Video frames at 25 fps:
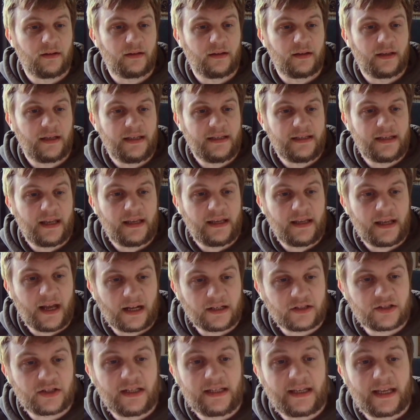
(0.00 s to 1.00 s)
he
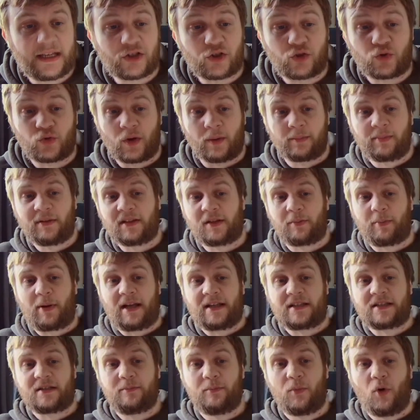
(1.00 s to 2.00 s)
actually gets dribbled
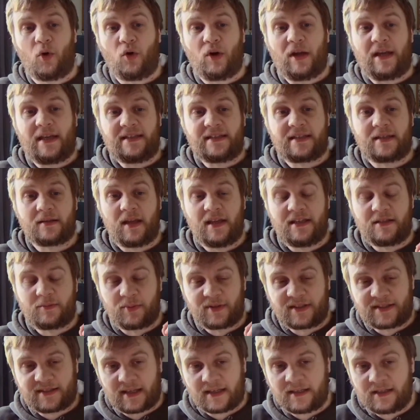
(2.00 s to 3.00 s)
past more. His
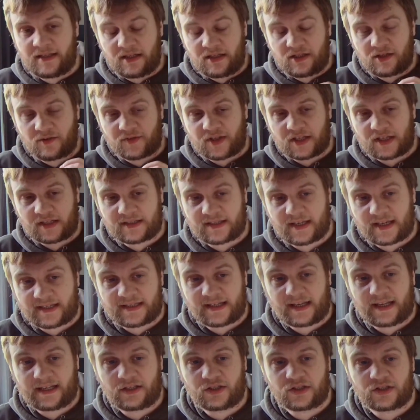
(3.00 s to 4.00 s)
percentage of success
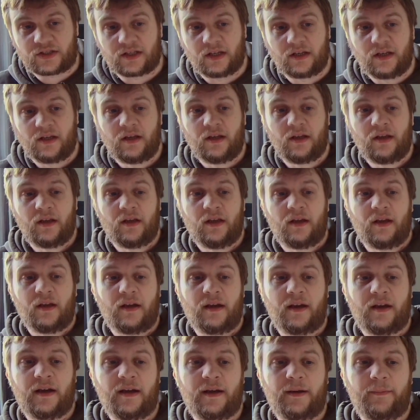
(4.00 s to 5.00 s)
against
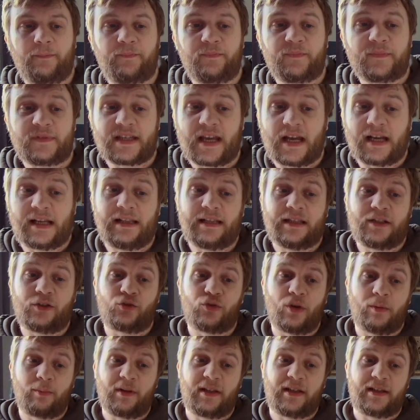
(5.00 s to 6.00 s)
tackling
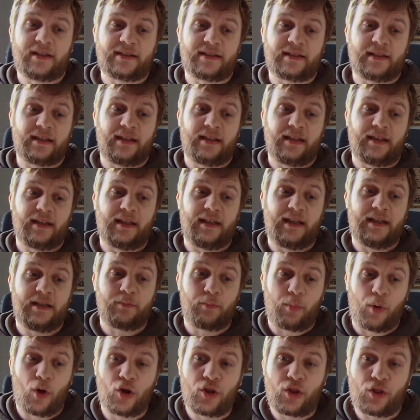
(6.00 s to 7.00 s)
dribblers is
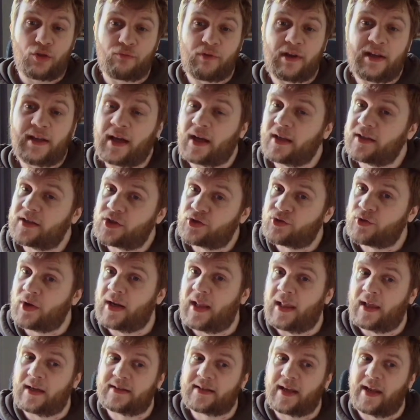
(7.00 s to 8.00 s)
0.39 to Trent
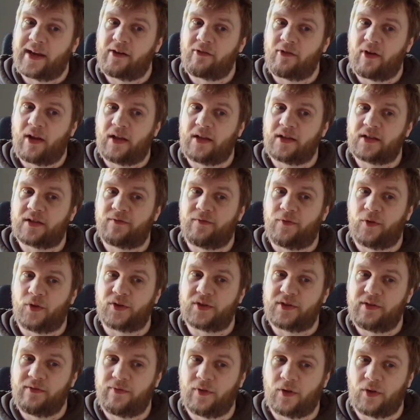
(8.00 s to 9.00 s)
Alexander-Arnold's
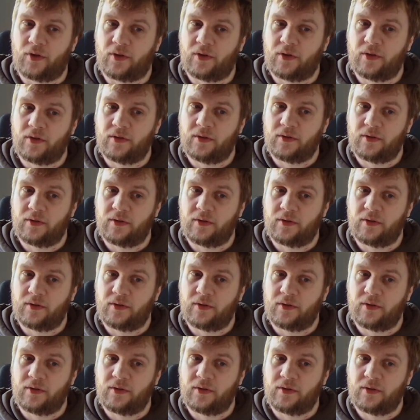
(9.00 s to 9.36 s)
44.